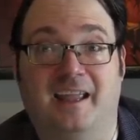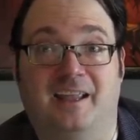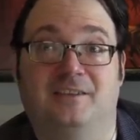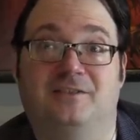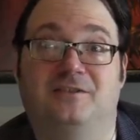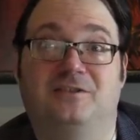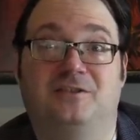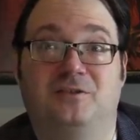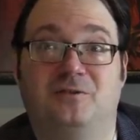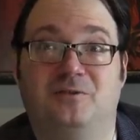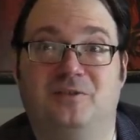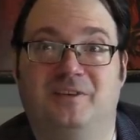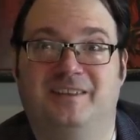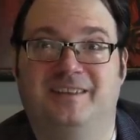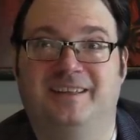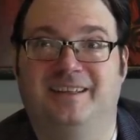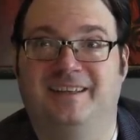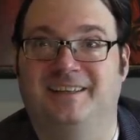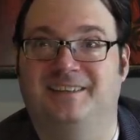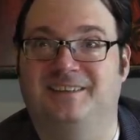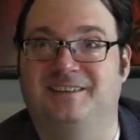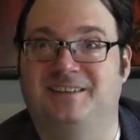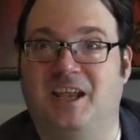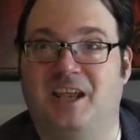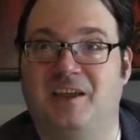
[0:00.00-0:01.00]
as soon as it
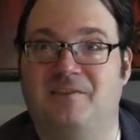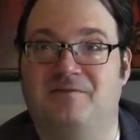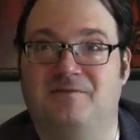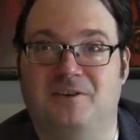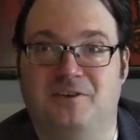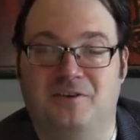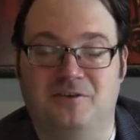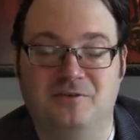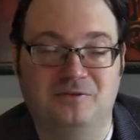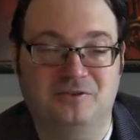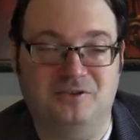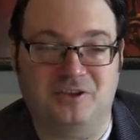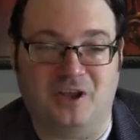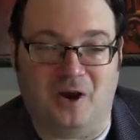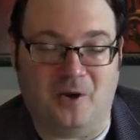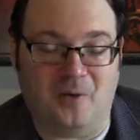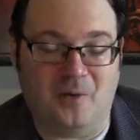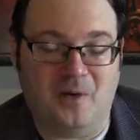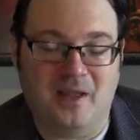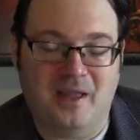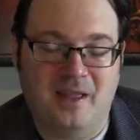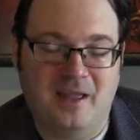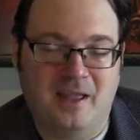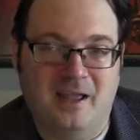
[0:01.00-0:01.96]
is safe to do so.